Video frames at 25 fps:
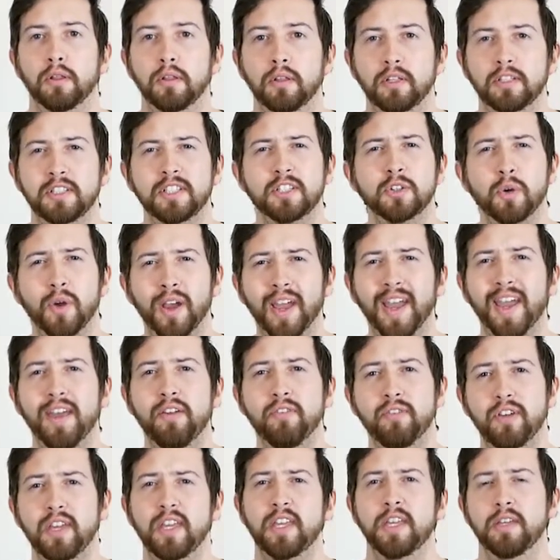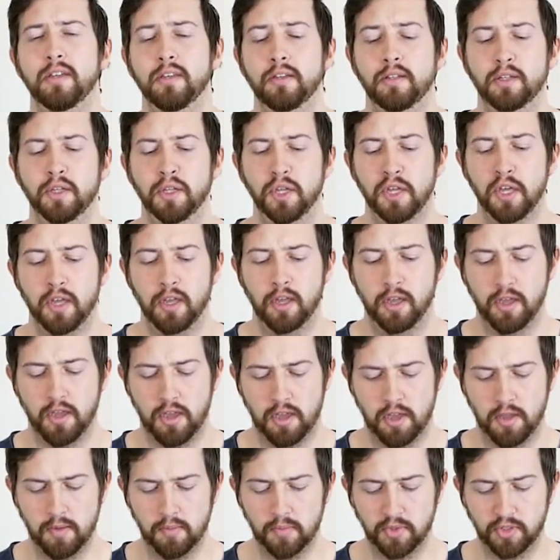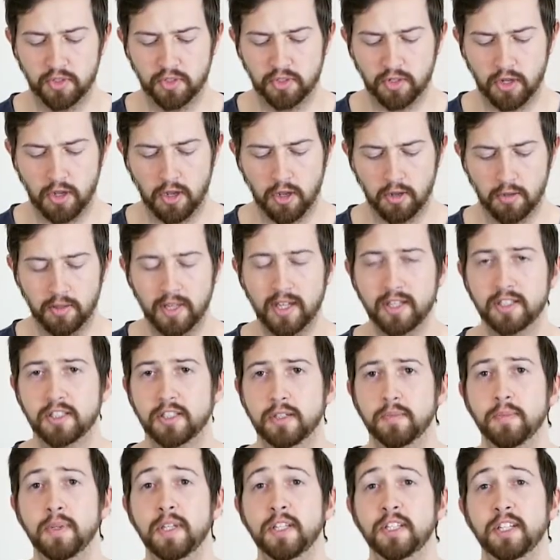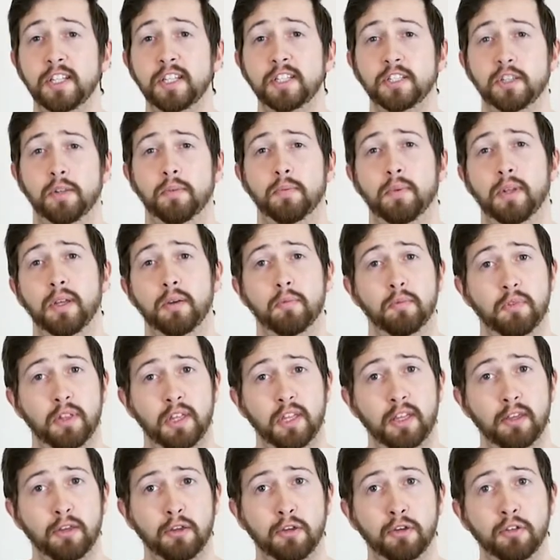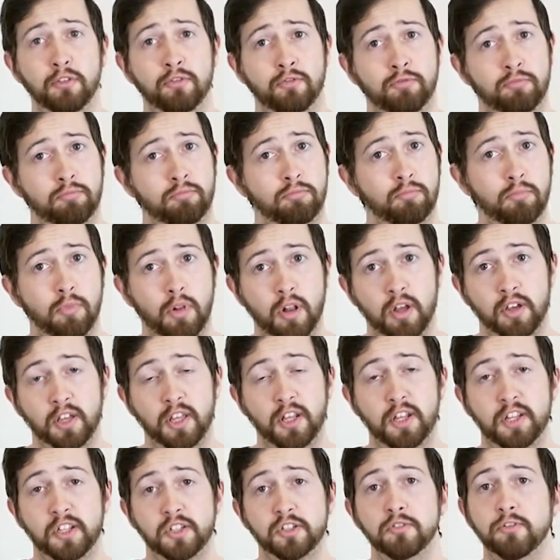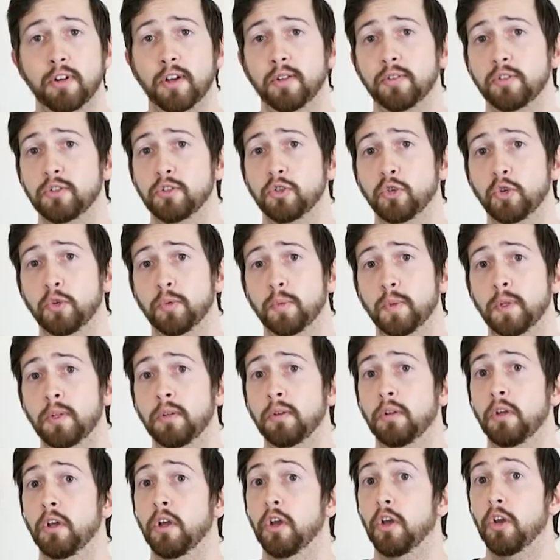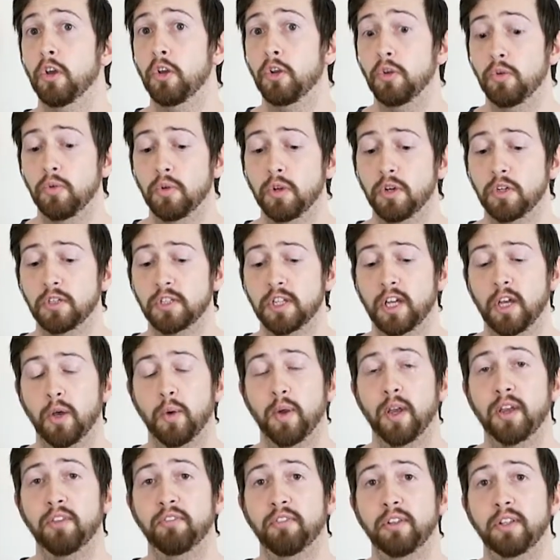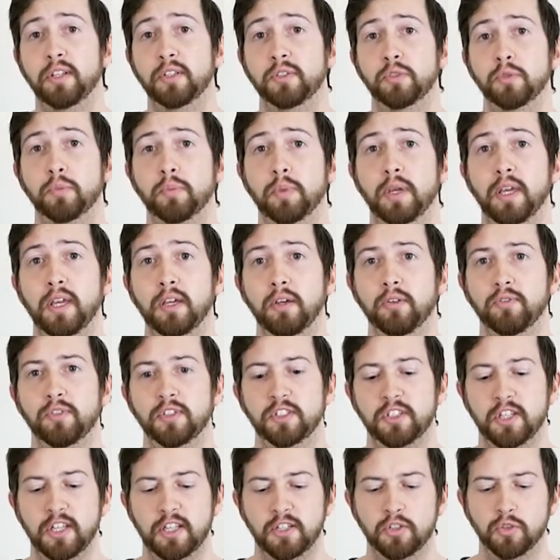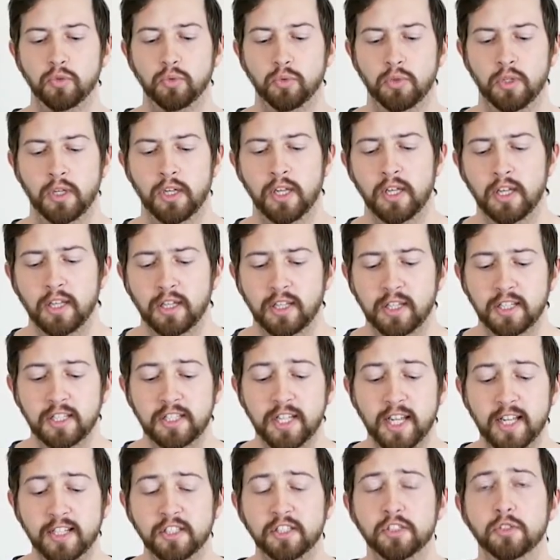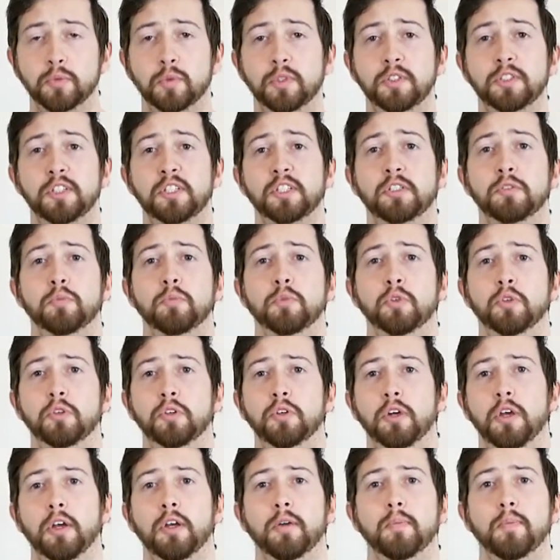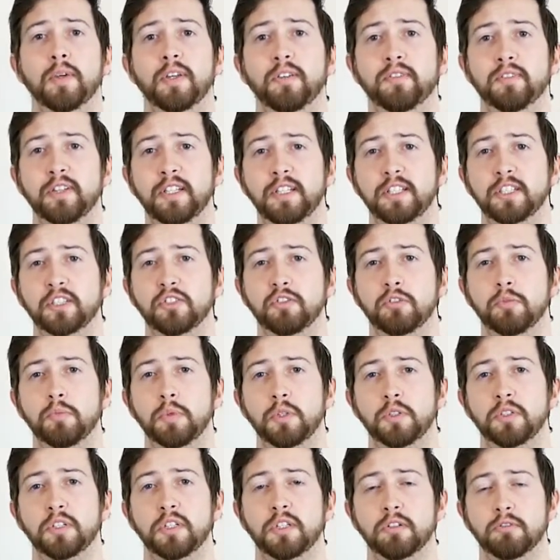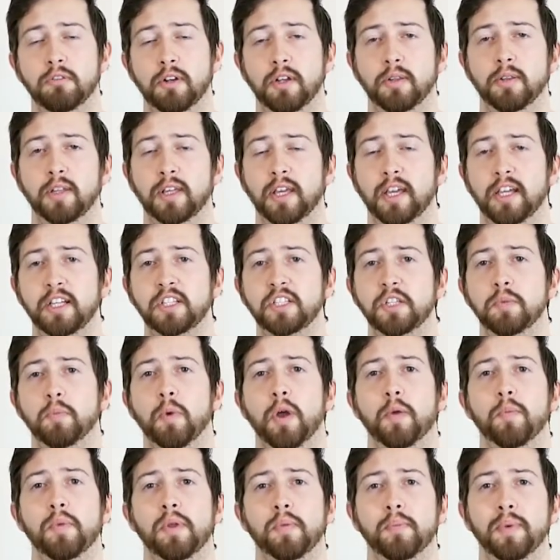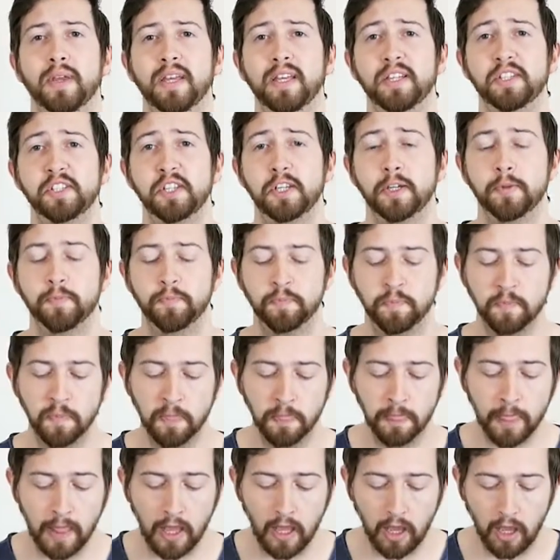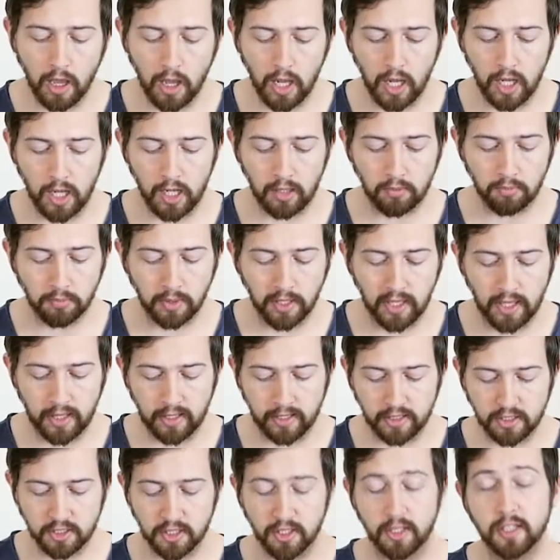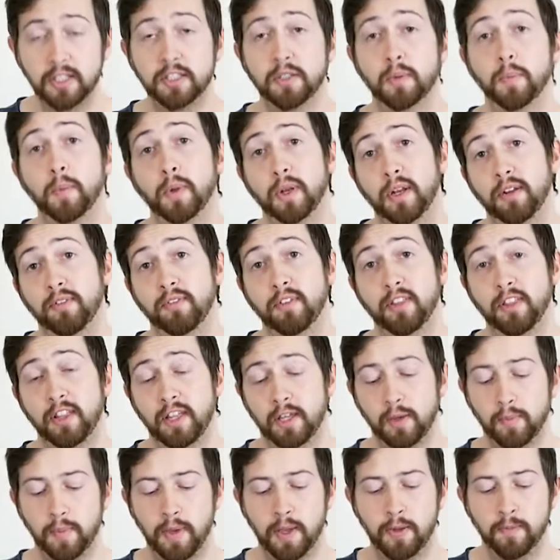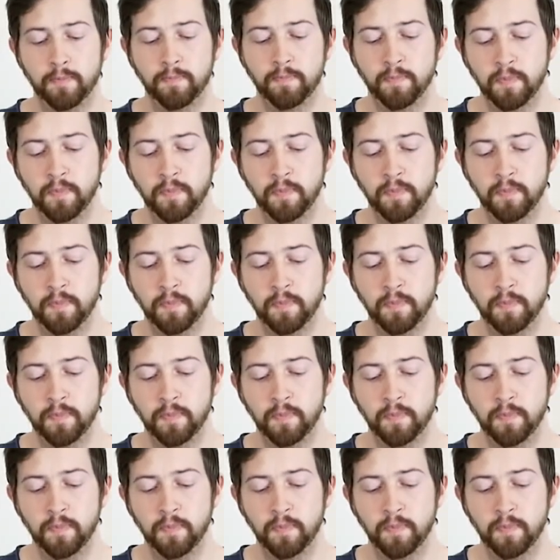This is quite heavy, so that's immediately something I'm thinking of, lugging this around the tournament. Who knows how heavy this will be. Obviously it's all condensed. Once it's more evenly distributed around the case, it might be a bit easier. But yeah, that's certainly something I'm going to have to think about.